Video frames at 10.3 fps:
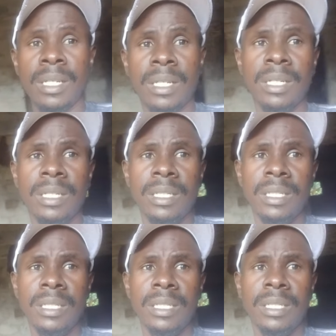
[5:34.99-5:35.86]

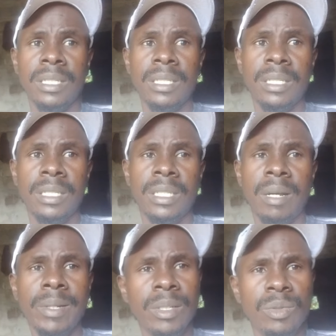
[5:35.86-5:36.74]

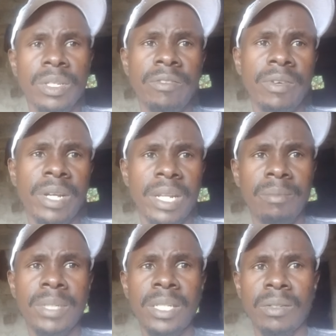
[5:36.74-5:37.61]
I wanted to give you an
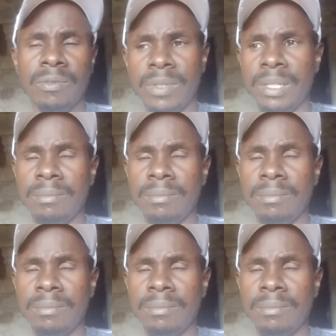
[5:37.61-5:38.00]
update of